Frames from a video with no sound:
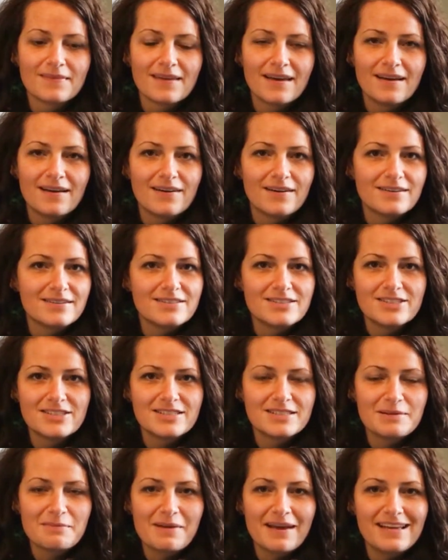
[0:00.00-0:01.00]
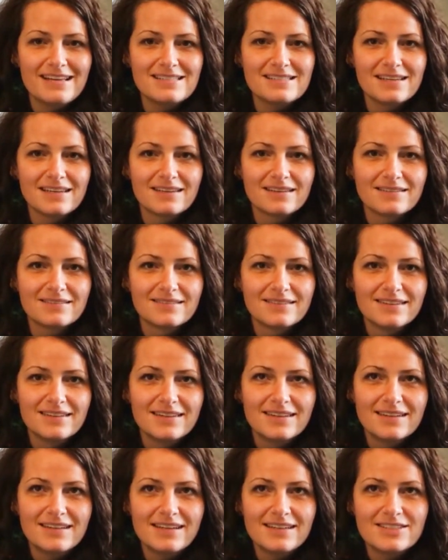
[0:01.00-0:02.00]
Oh, it's just amazing.
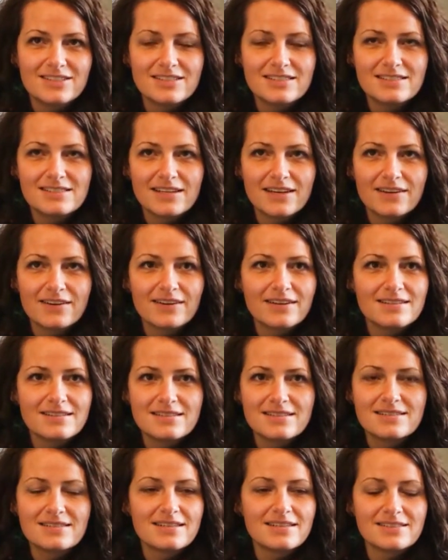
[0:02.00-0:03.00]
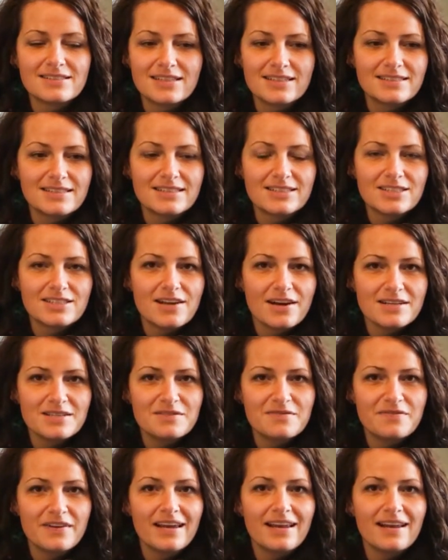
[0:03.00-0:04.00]
It's just such a nice
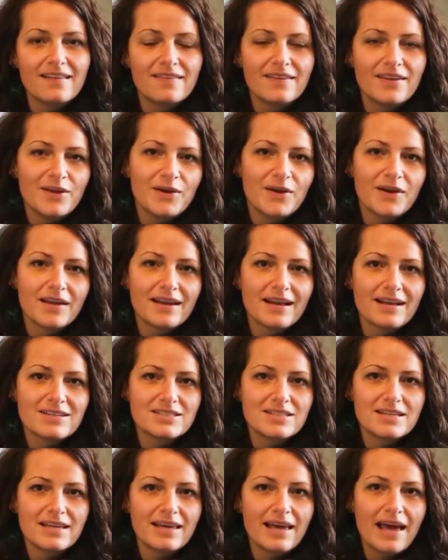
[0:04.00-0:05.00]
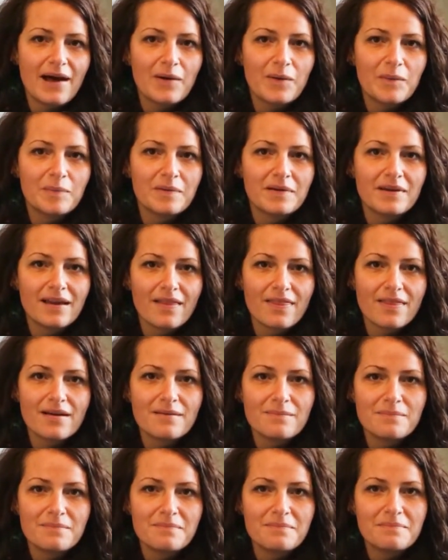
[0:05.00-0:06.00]
feeling that you could actually help another
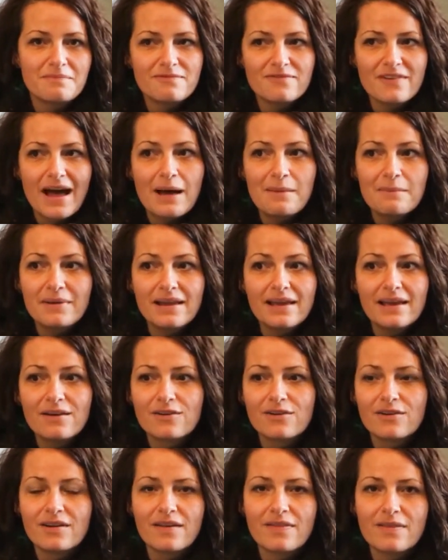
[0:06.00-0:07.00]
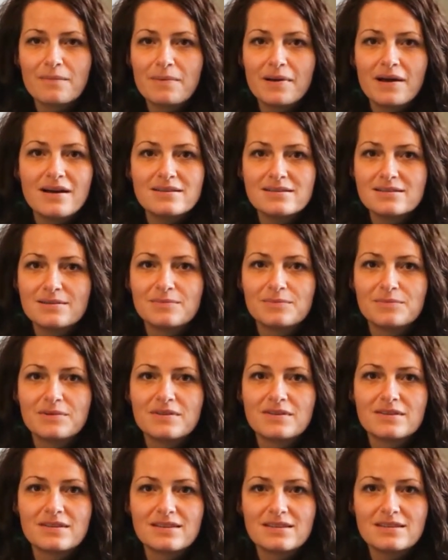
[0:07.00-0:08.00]
family or another person
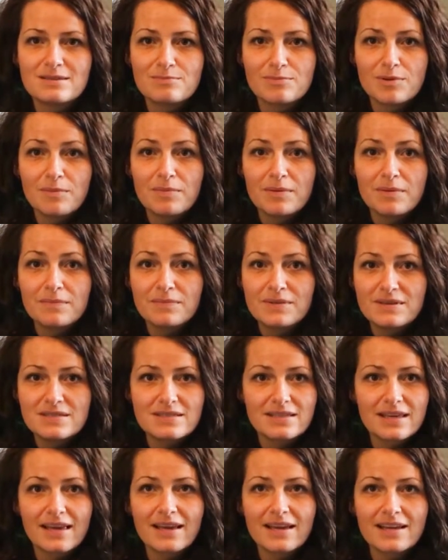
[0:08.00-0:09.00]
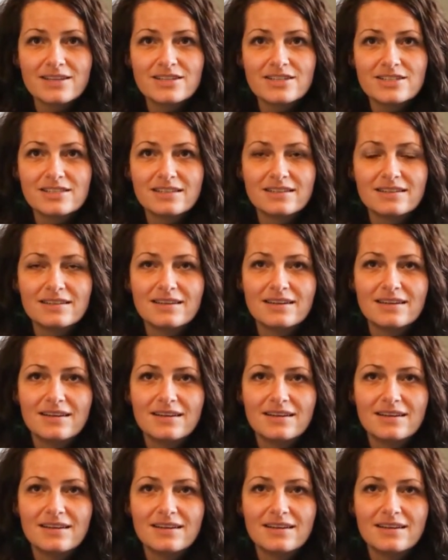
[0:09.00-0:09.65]
with this problem, this skin condition,